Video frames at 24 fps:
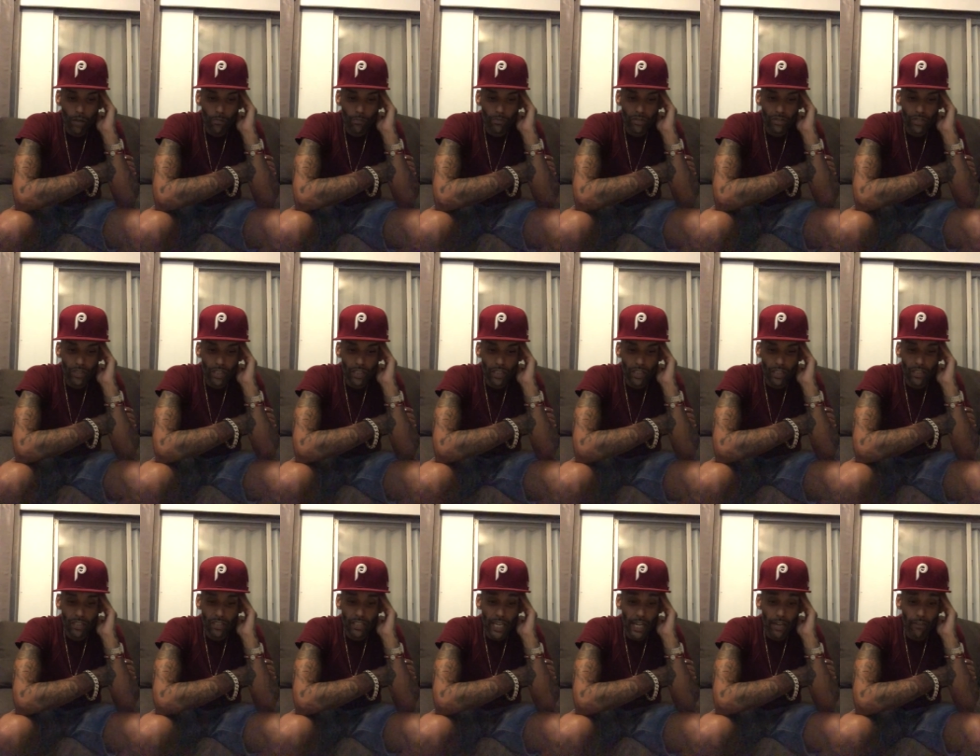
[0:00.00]
hummus
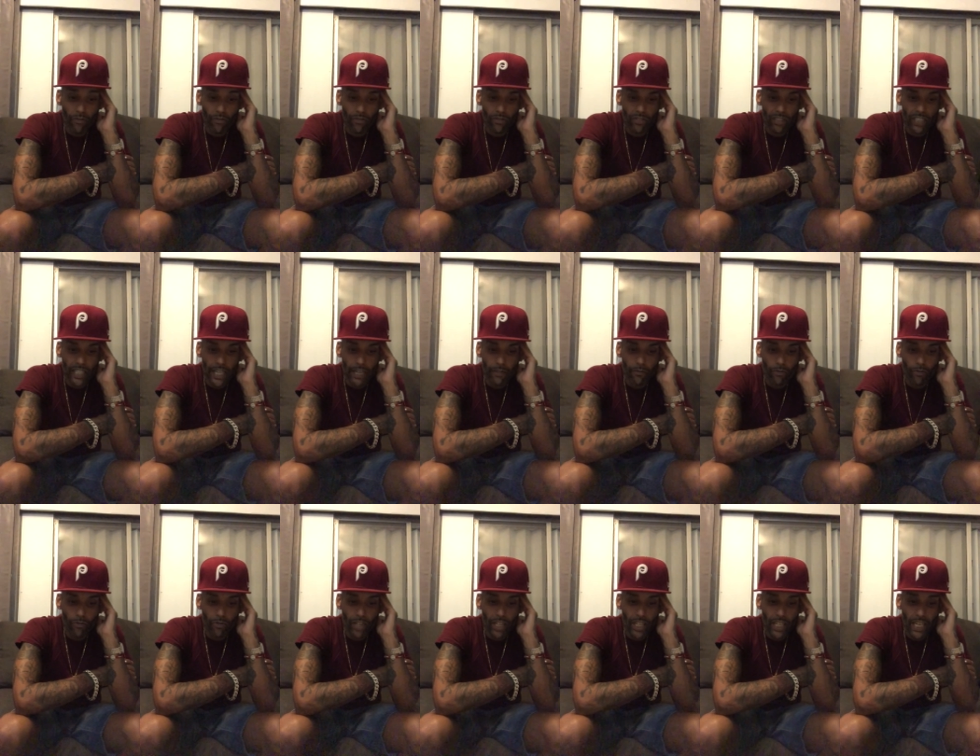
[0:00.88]
is
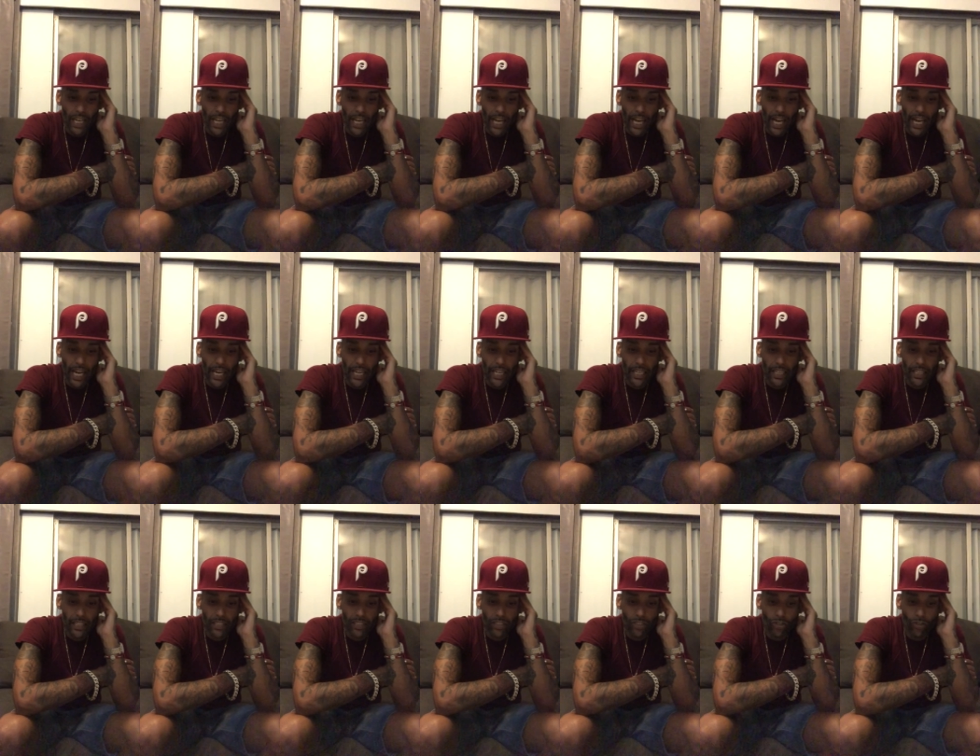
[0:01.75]
savory and
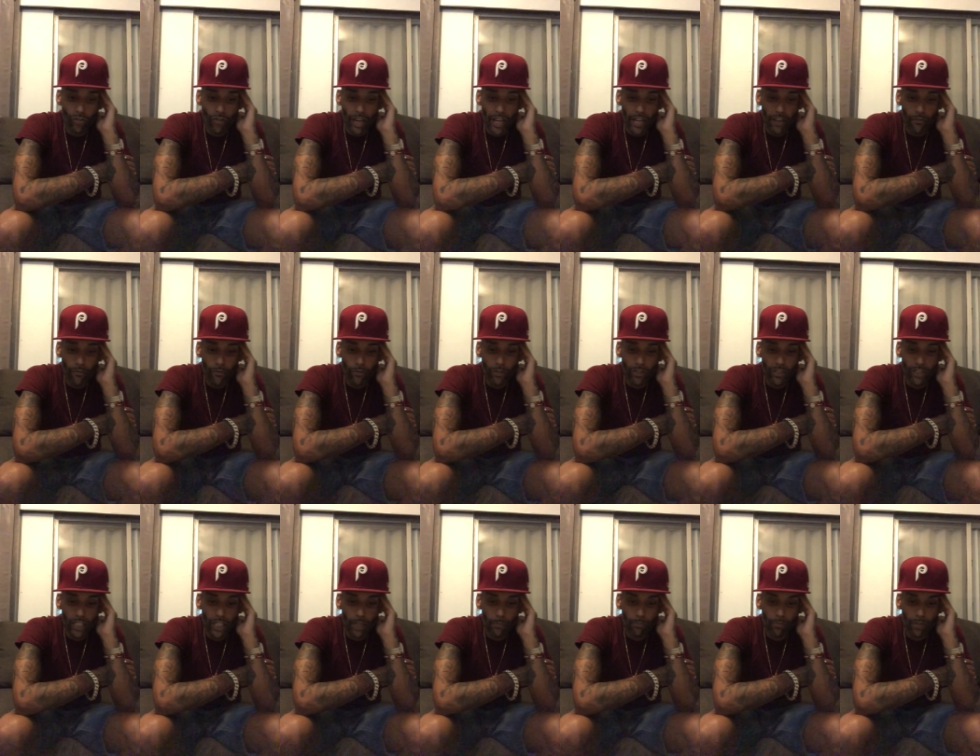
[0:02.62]
it is great for
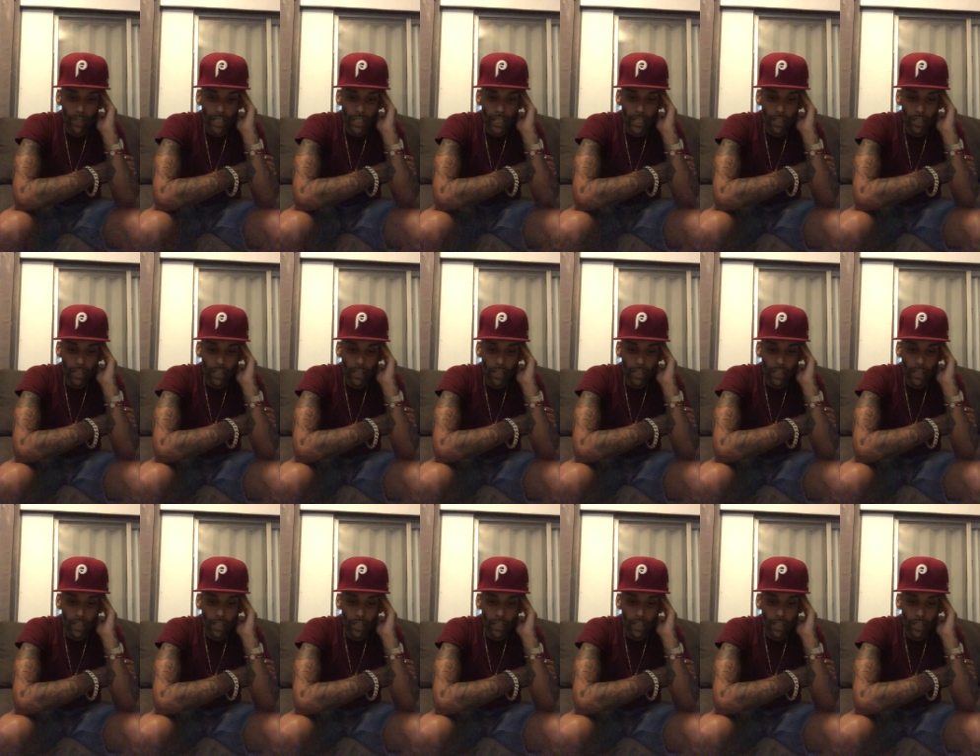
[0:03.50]
dipping